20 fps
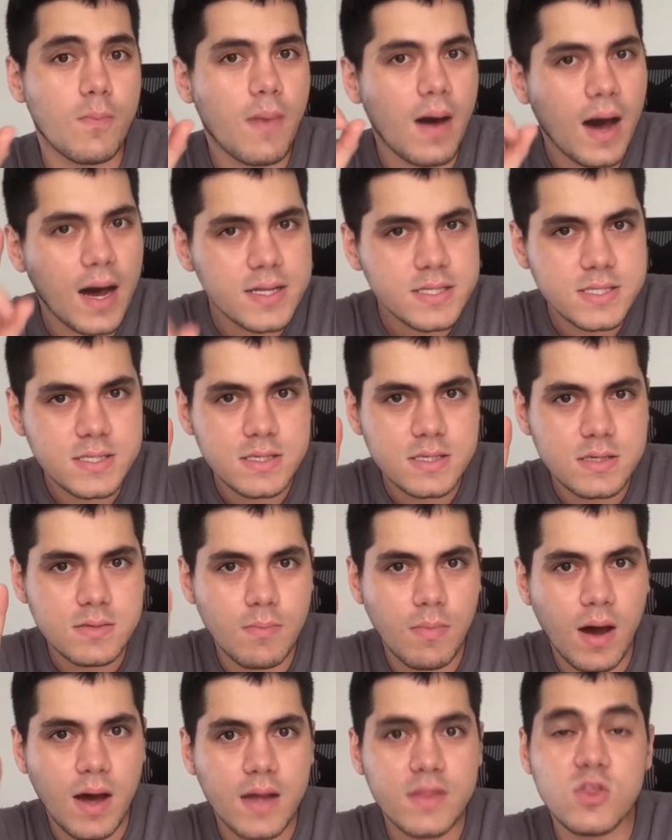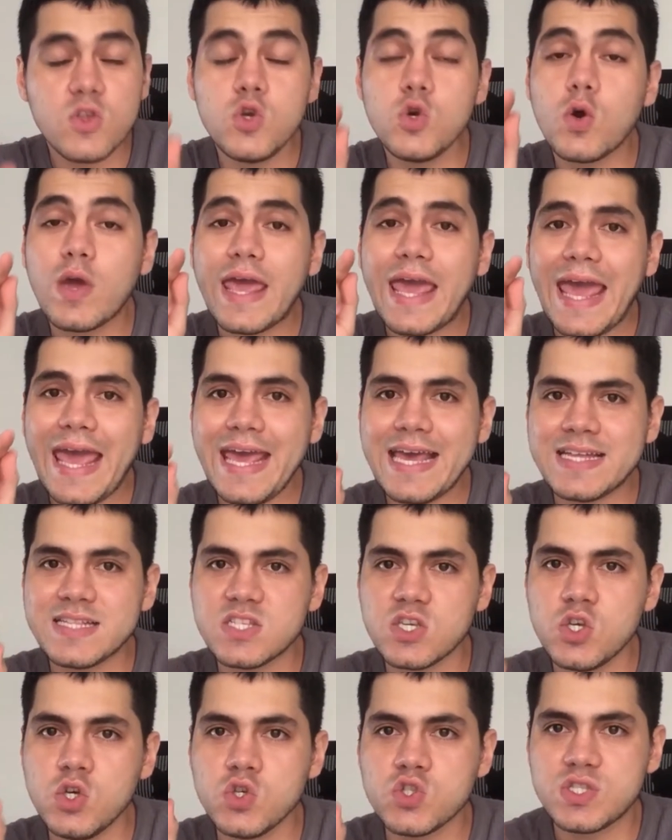but you
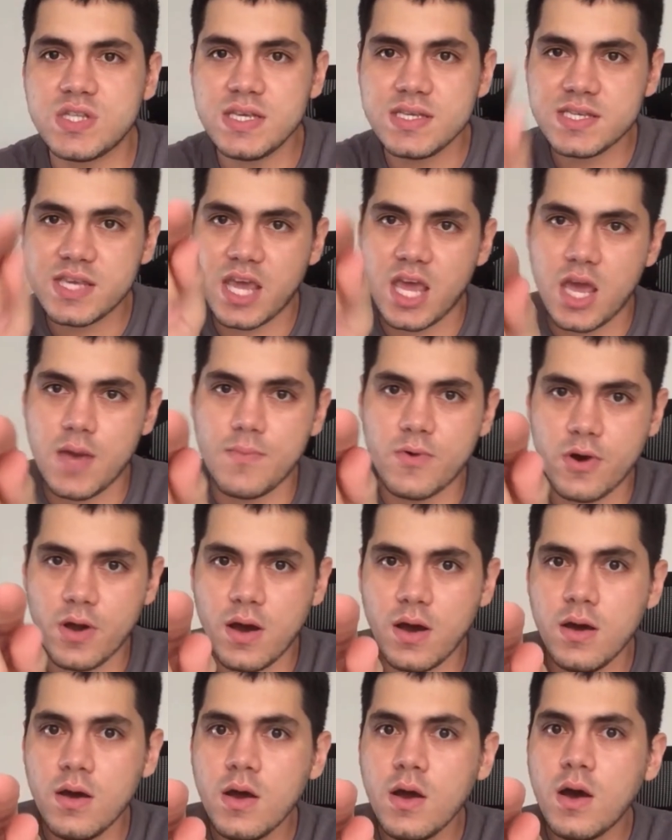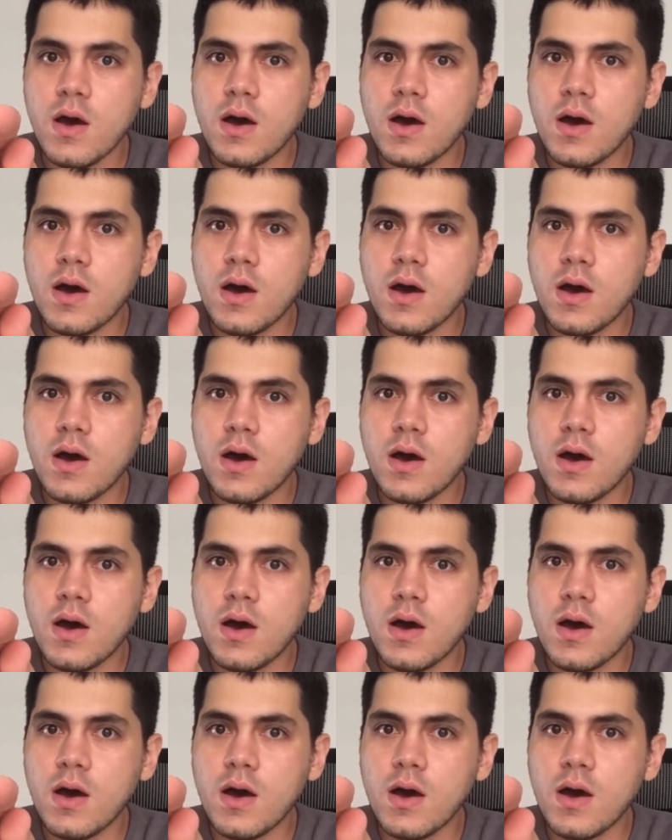can't use this camera